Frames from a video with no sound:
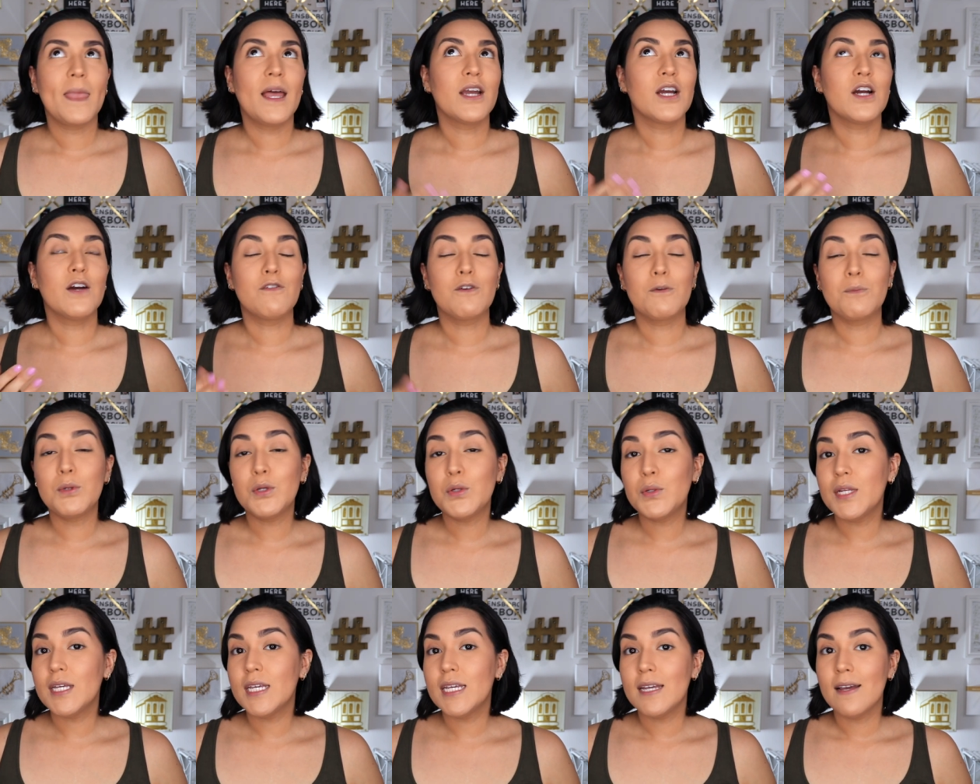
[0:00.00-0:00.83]
I cover
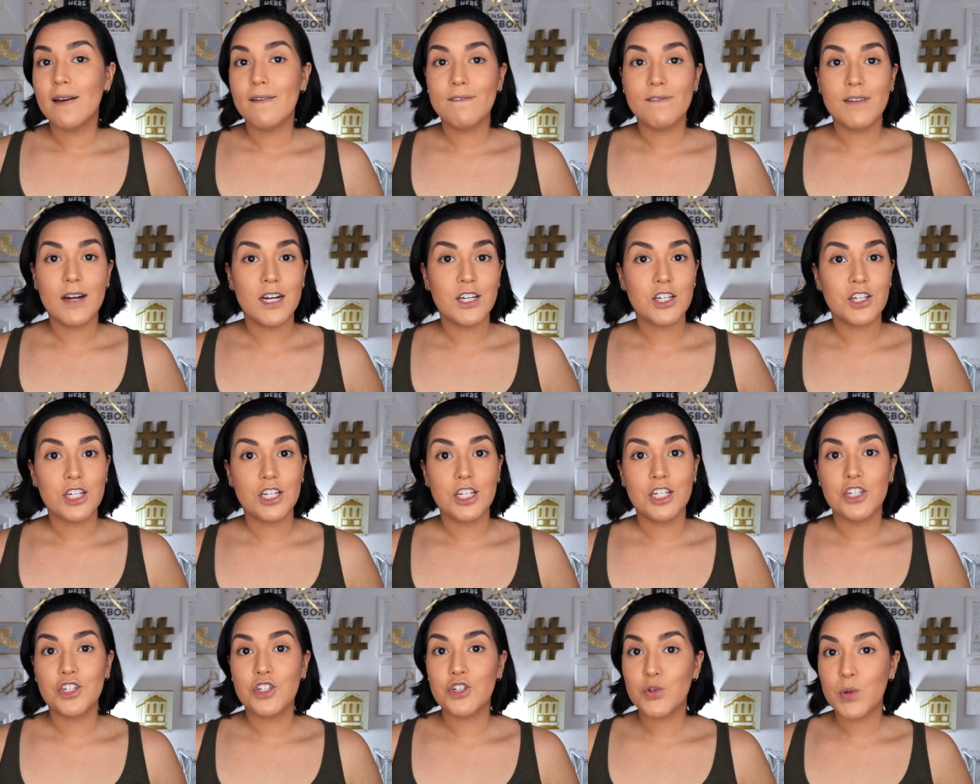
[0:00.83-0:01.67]
beauty,
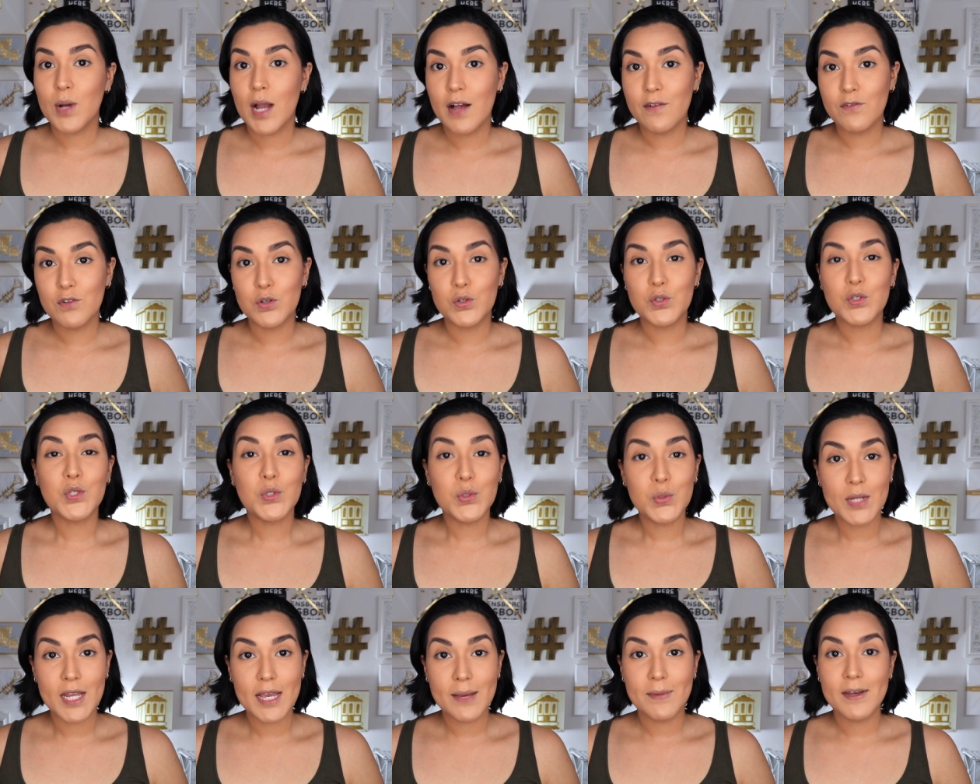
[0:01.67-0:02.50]
fashion, travel,
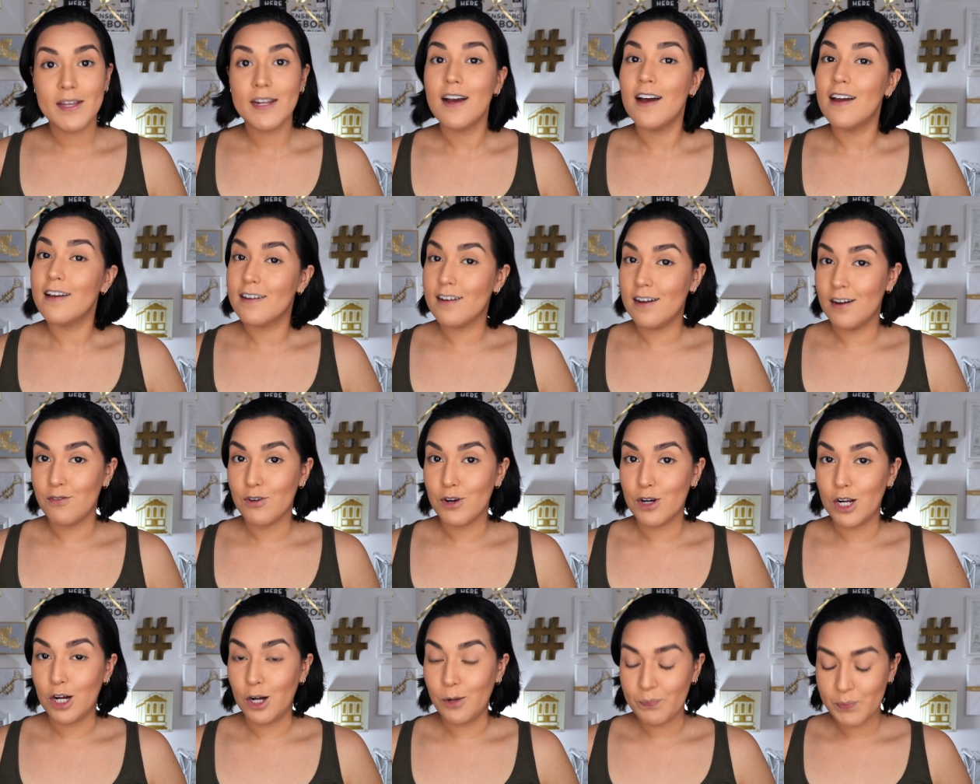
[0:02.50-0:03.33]
you name it, I
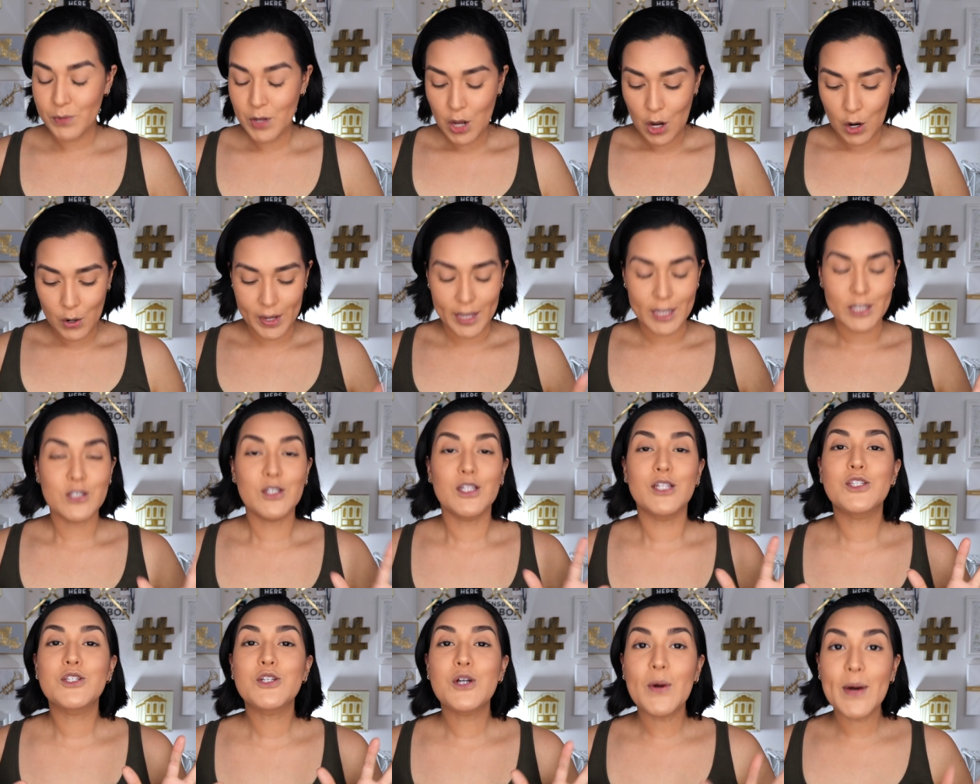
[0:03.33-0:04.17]
cover it all. Okay, so
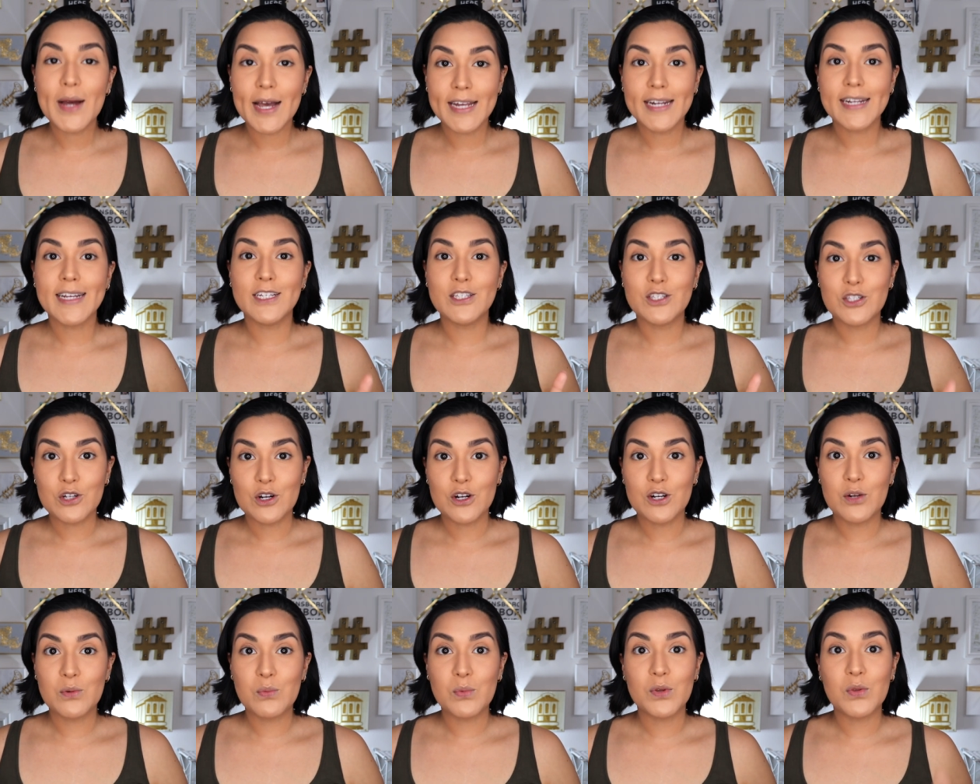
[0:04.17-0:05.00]
let's go ahead and get
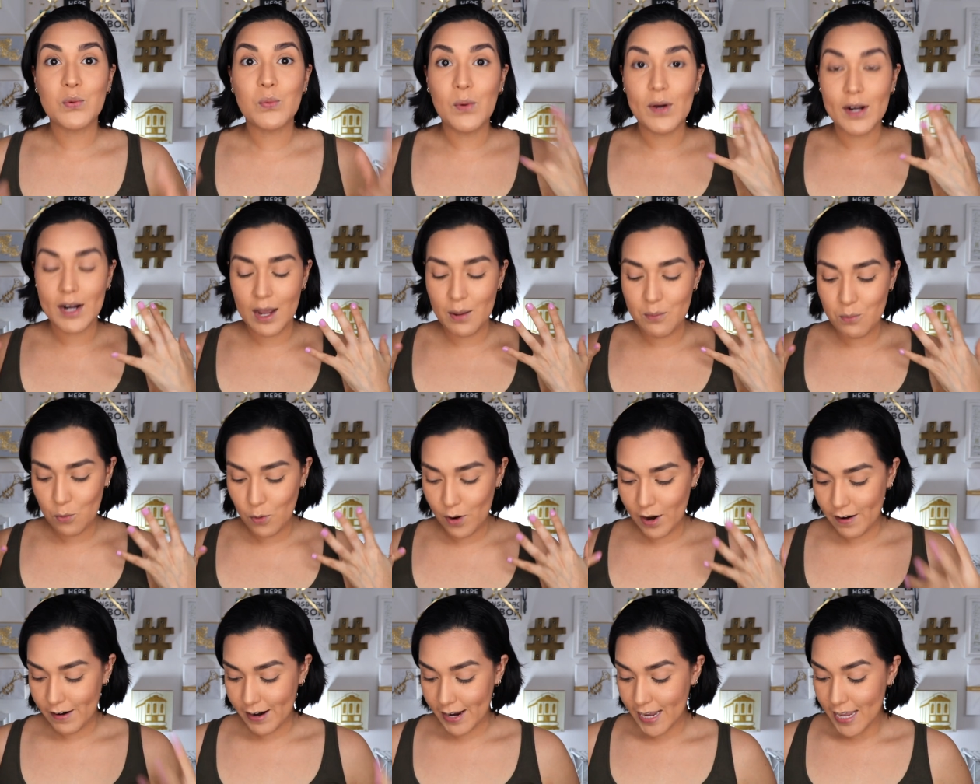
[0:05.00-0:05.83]
started with what I'm
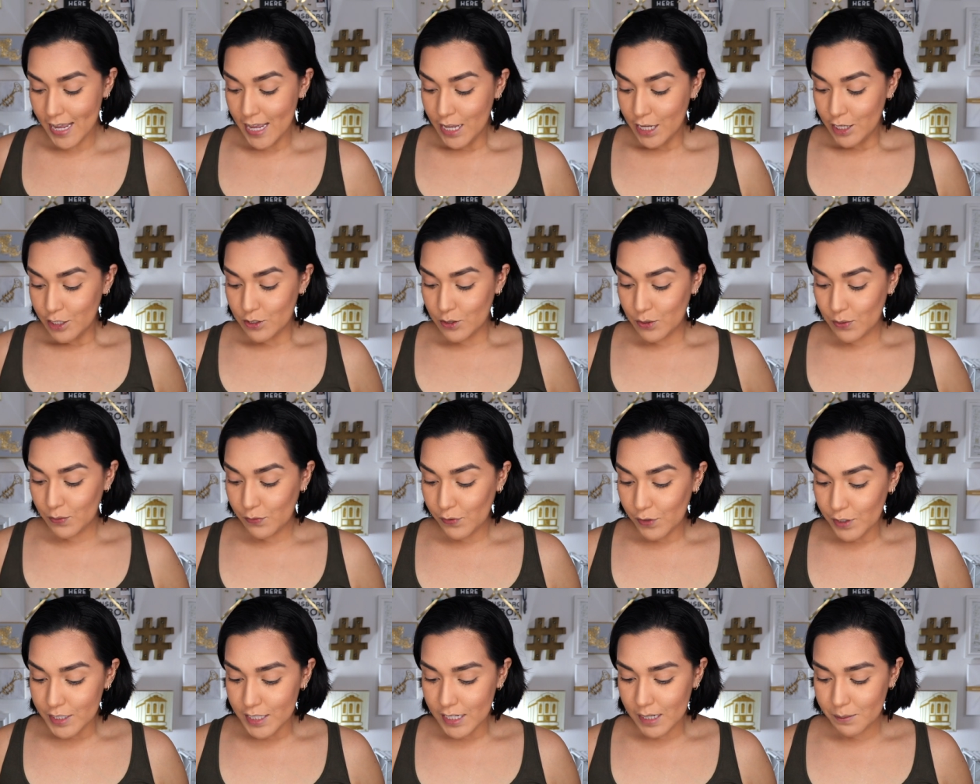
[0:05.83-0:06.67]
wearing. So the
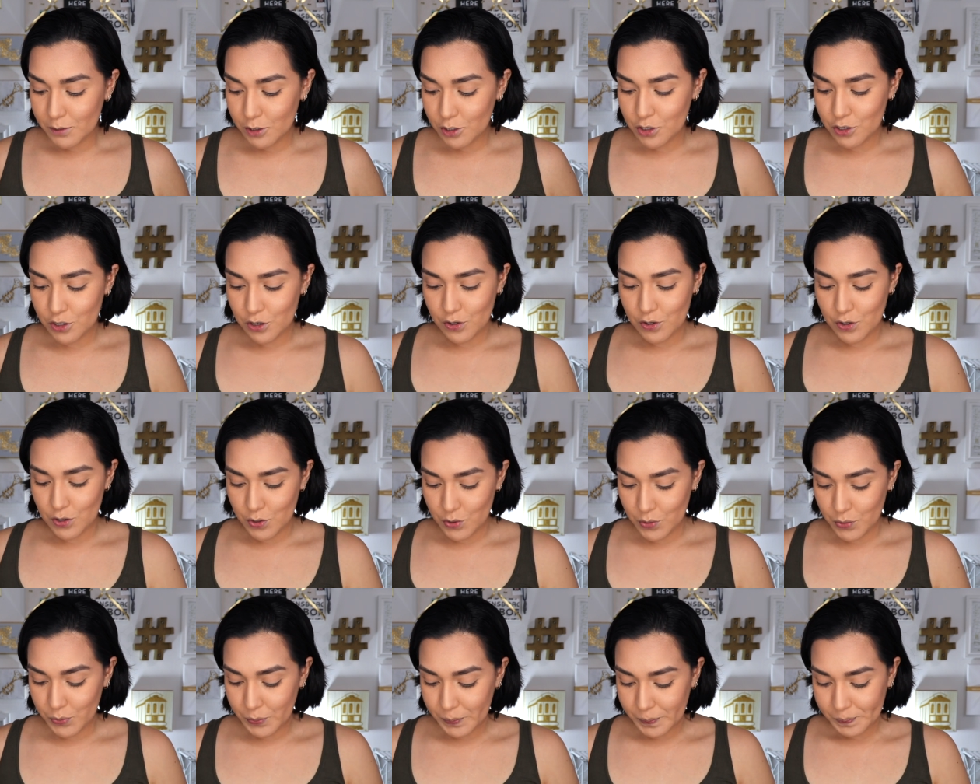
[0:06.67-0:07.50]
first thing I'm gonna show
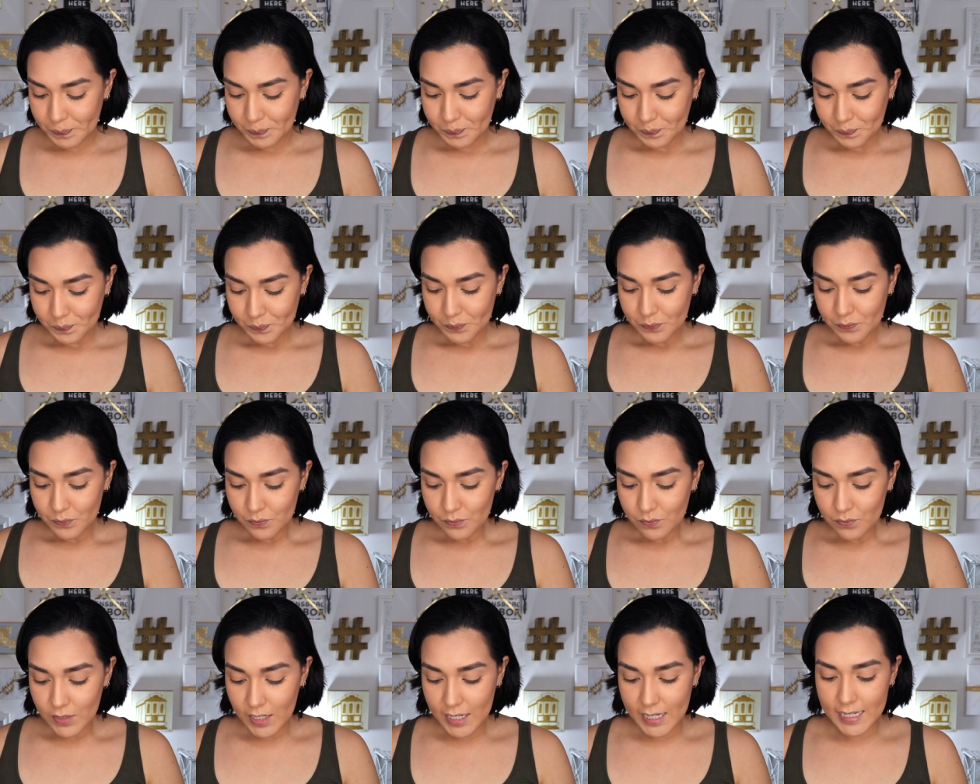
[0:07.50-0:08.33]
you
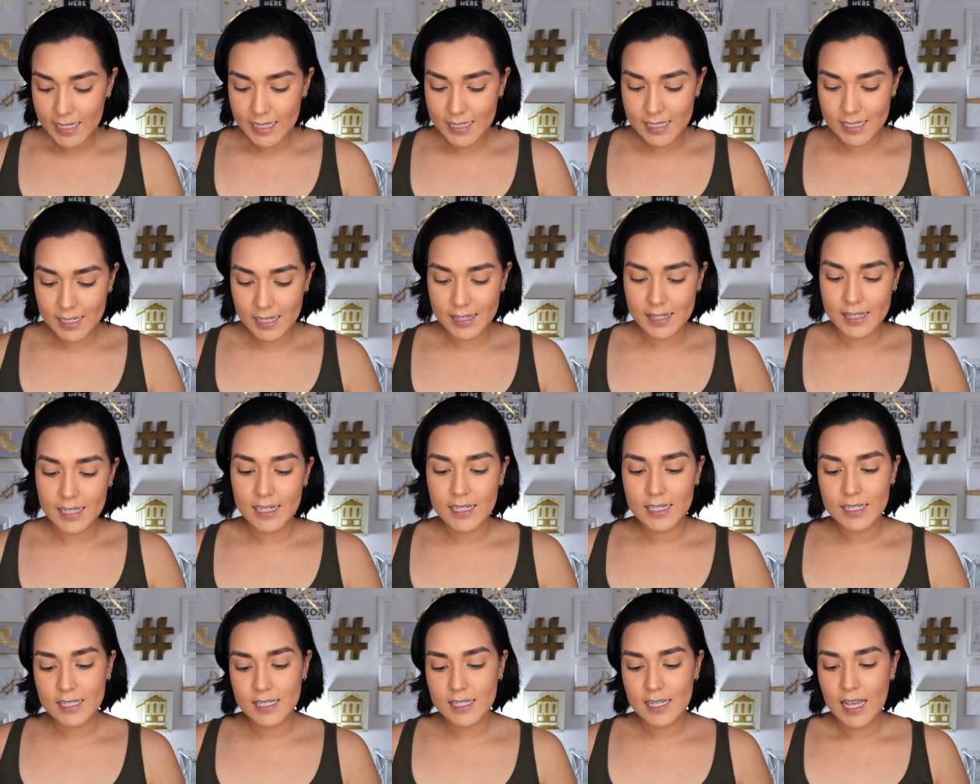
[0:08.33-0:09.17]
is
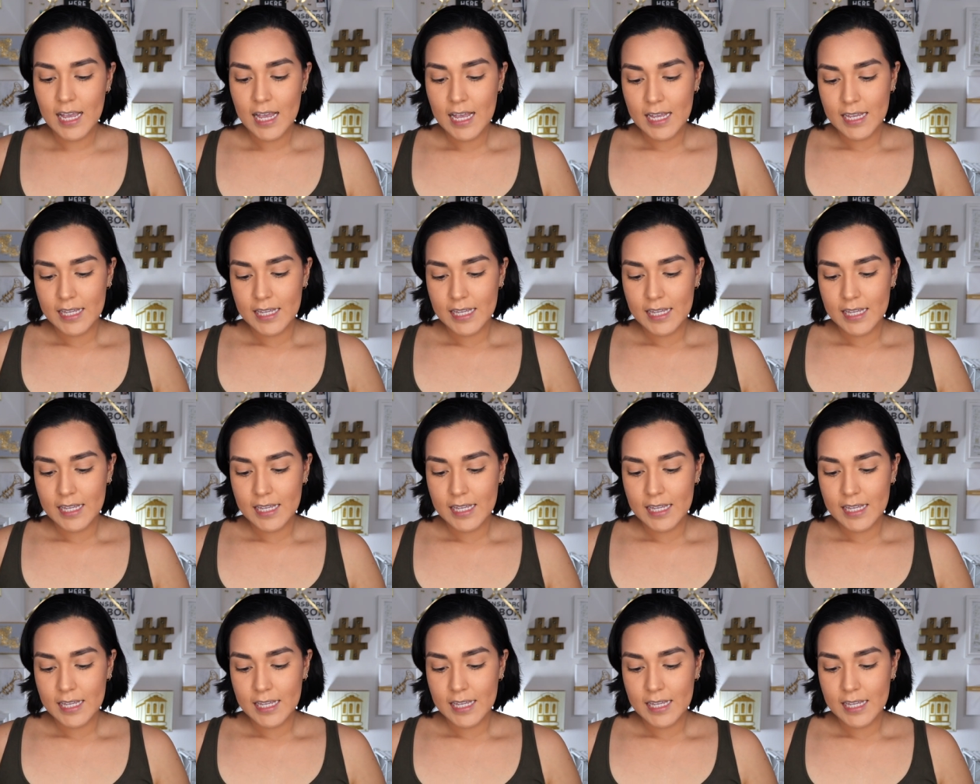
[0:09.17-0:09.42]
this.